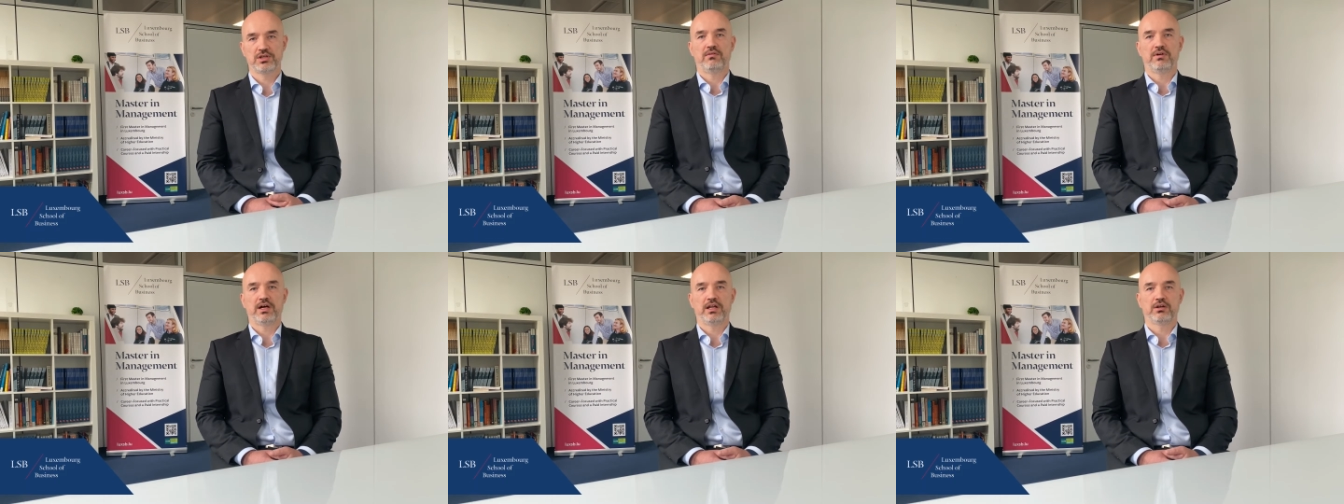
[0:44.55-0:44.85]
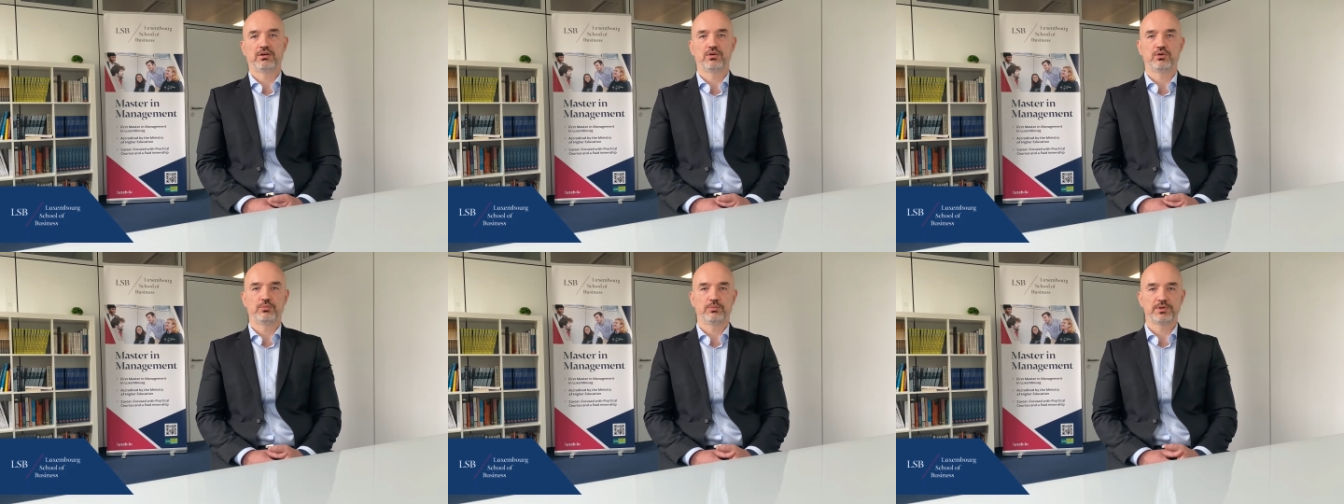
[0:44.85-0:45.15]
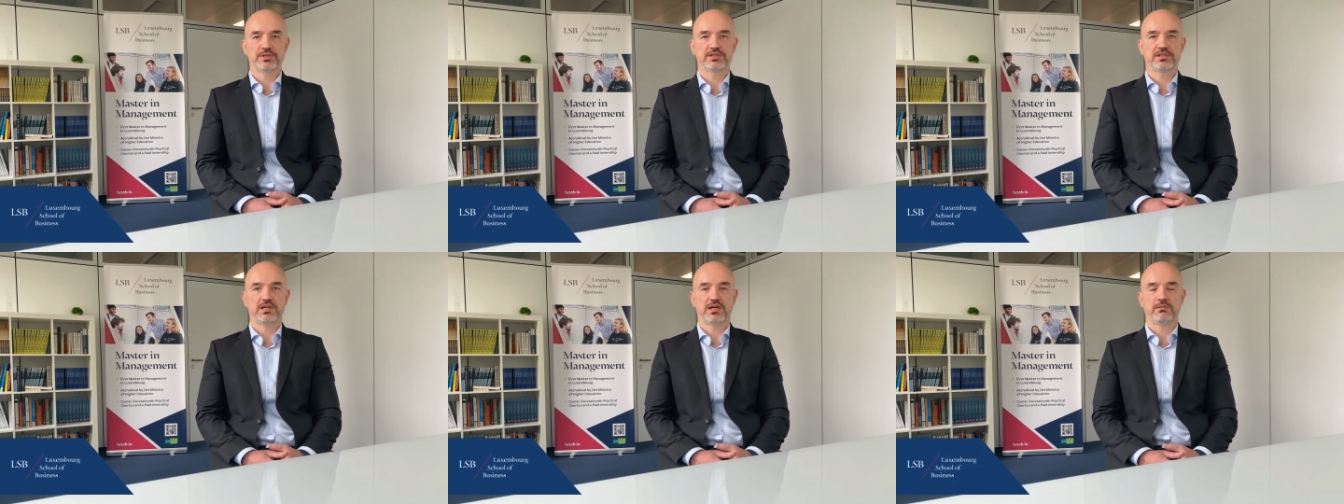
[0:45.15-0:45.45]
while group
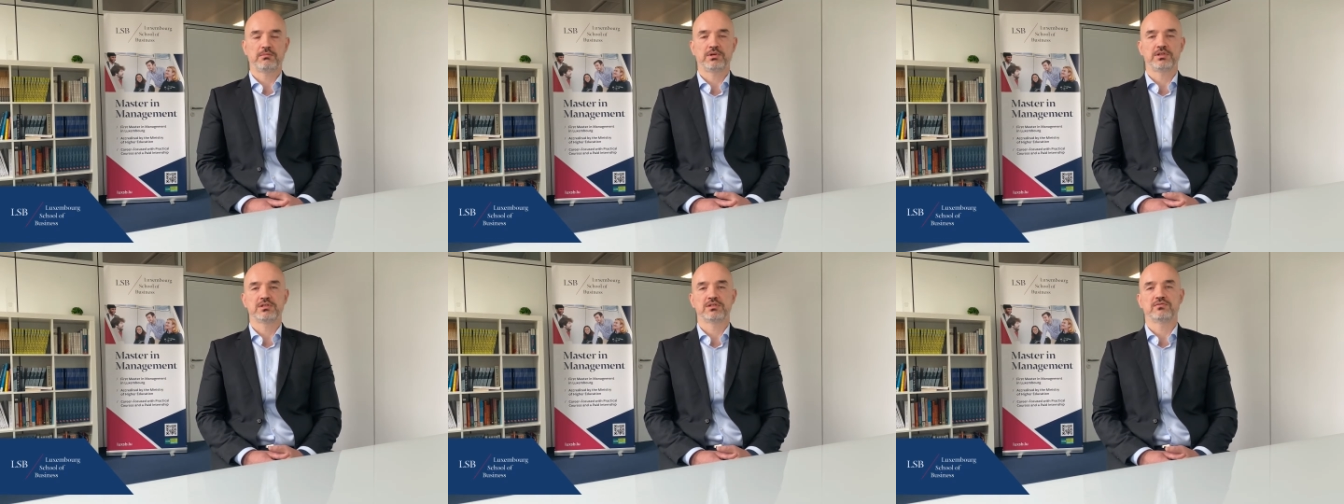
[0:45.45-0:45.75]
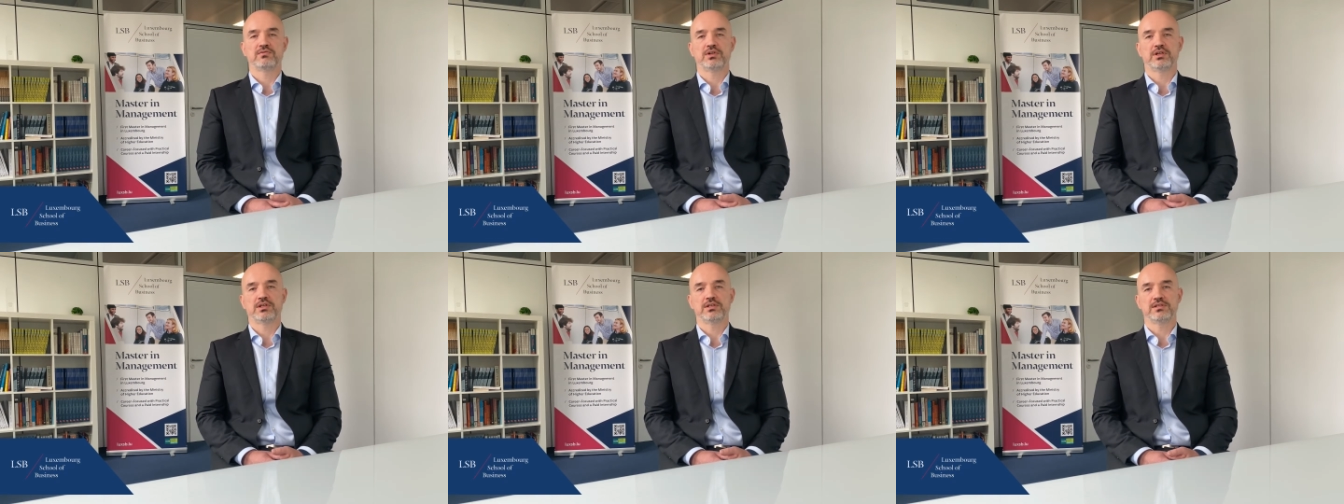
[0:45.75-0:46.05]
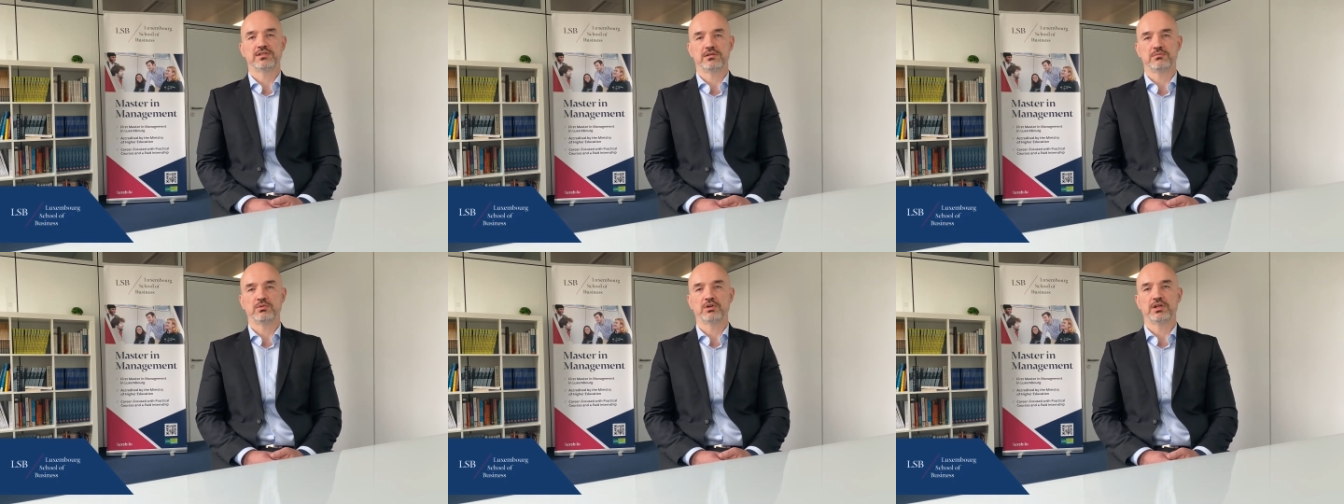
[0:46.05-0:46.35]
assignments really
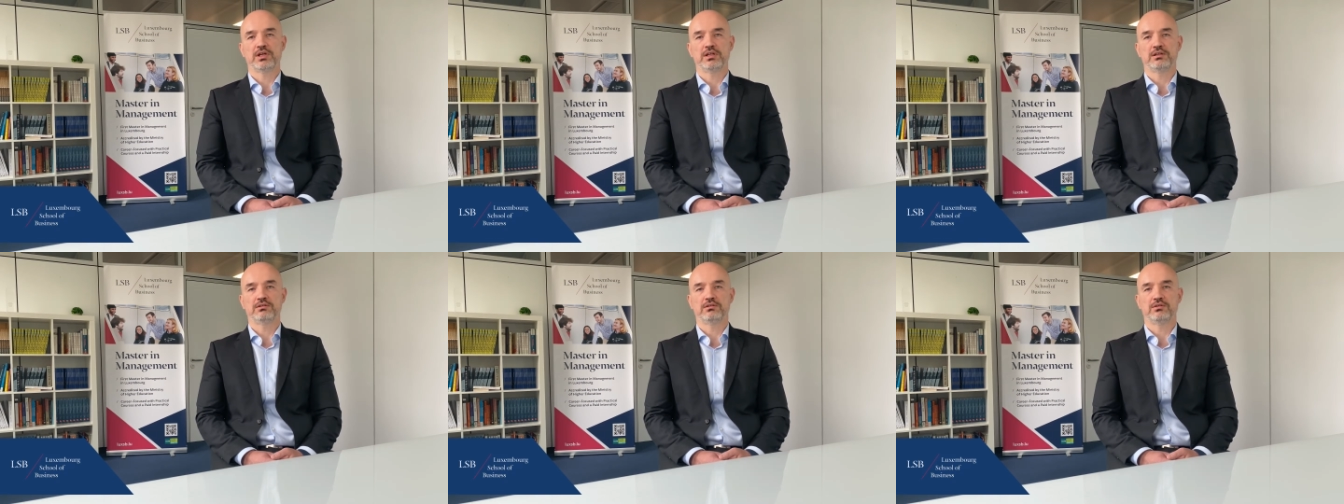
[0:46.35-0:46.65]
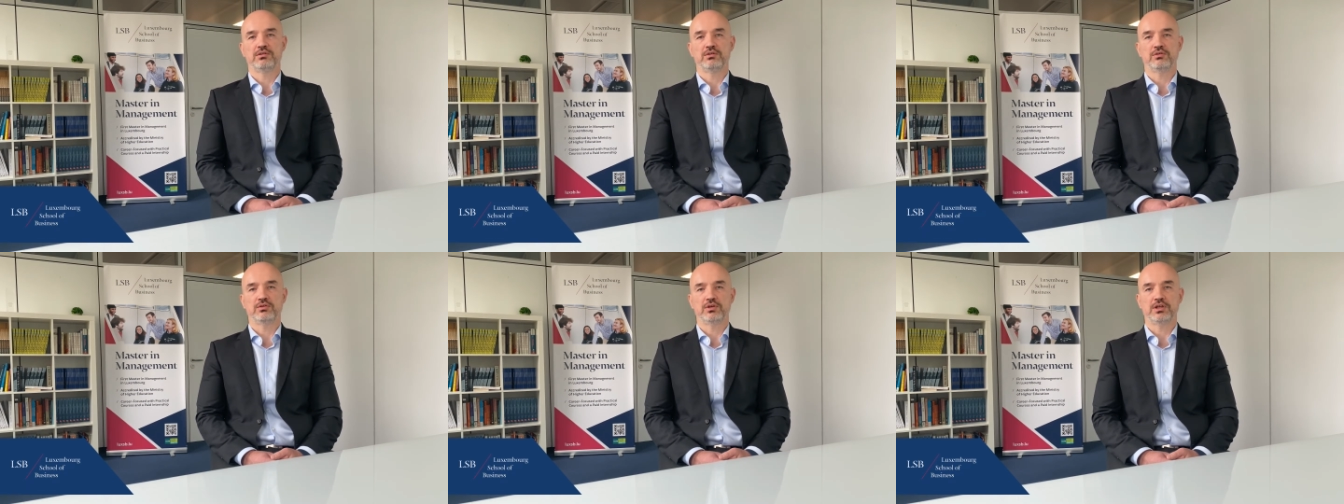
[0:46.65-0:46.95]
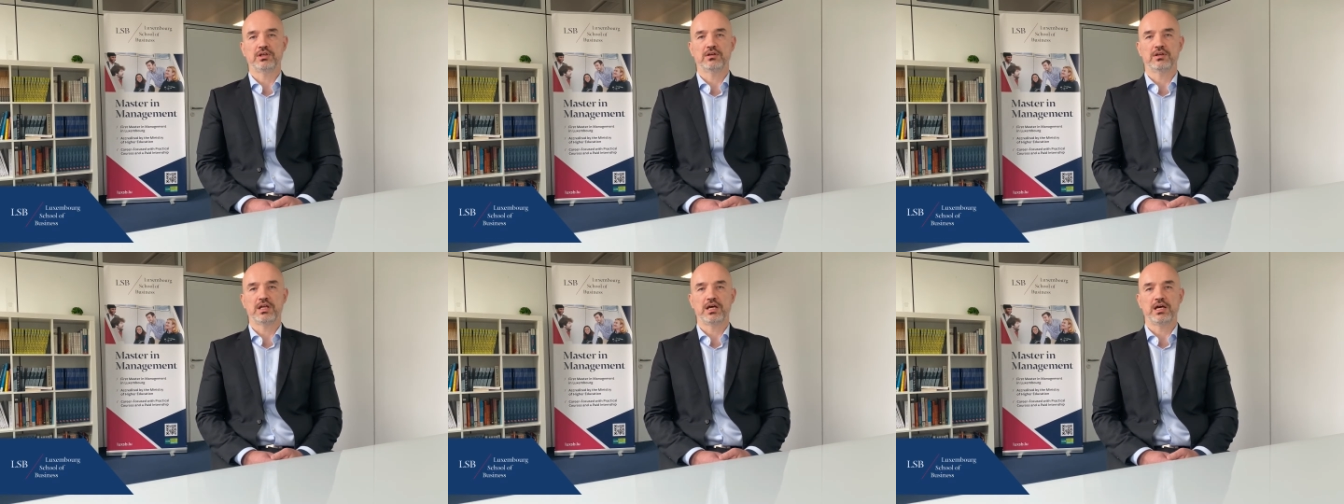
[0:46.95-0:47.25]
simulate the
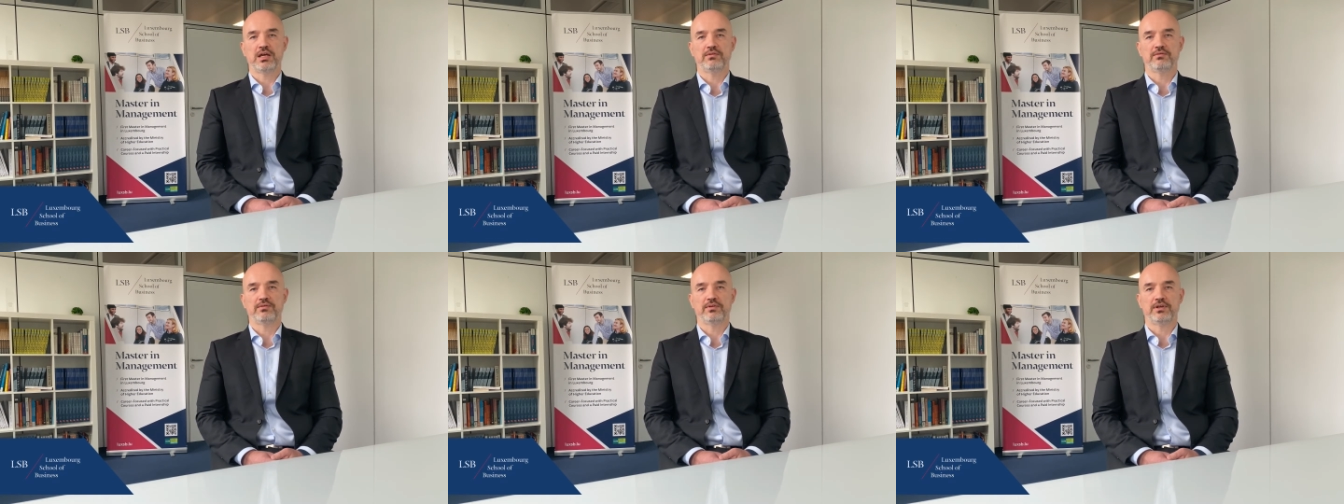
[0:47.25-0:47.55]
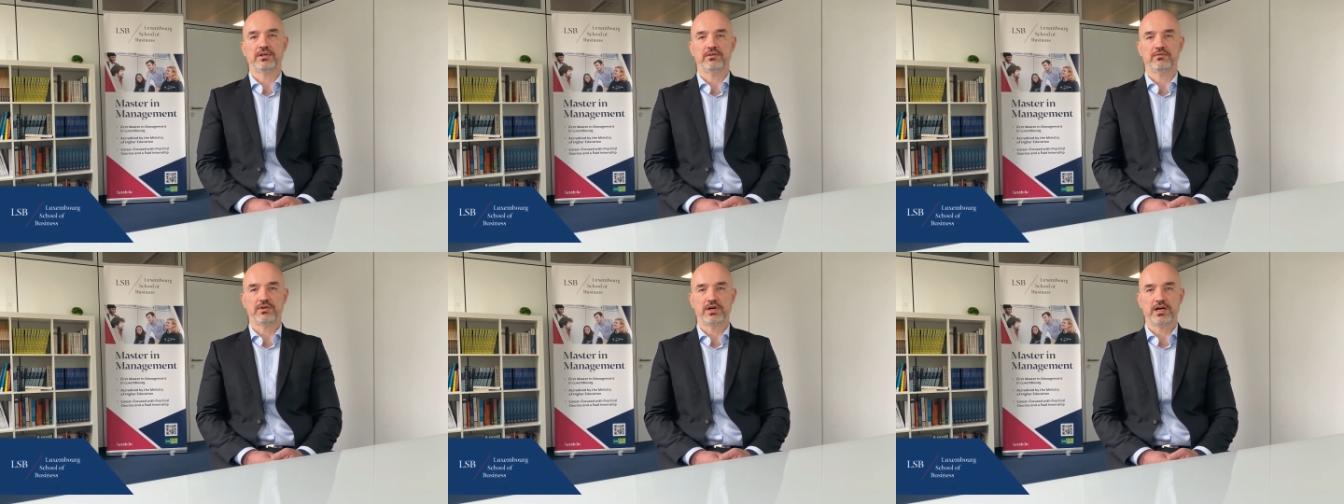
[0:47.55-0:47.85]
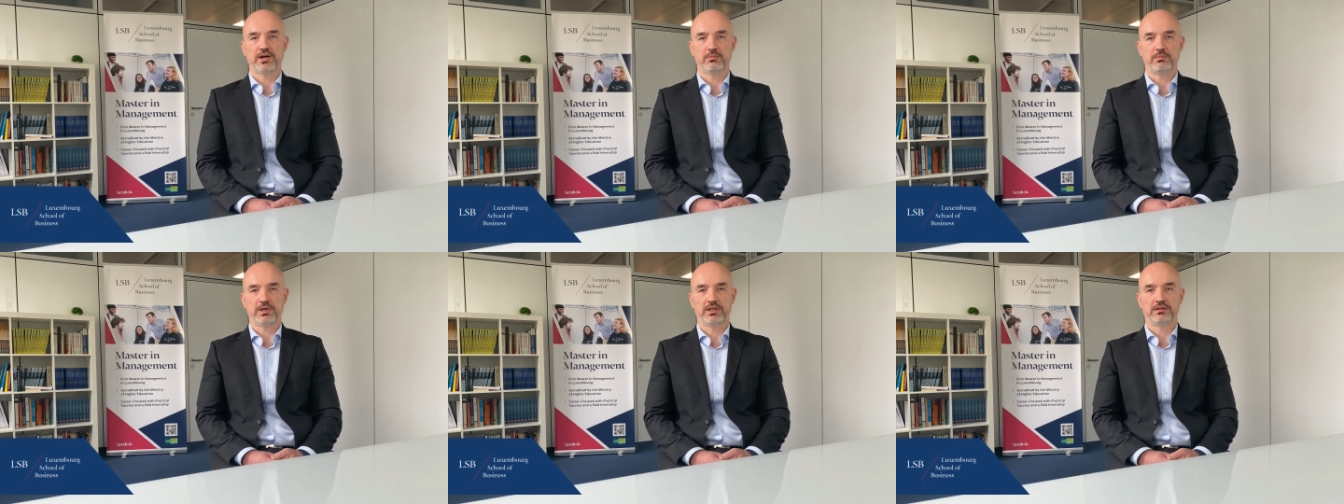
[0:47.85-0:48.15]
real life
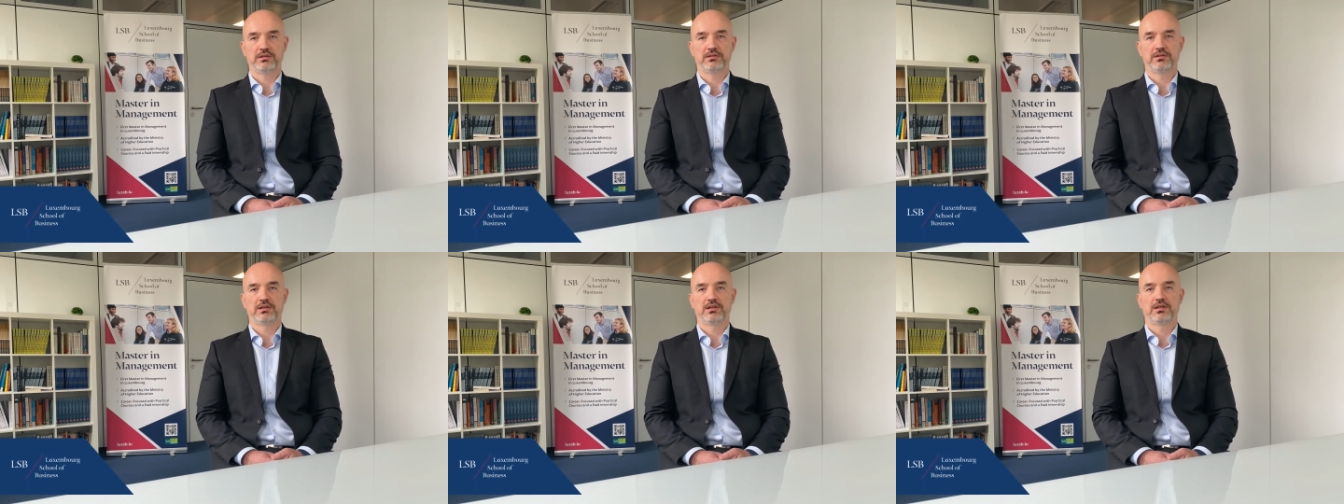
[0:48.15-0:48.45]
environment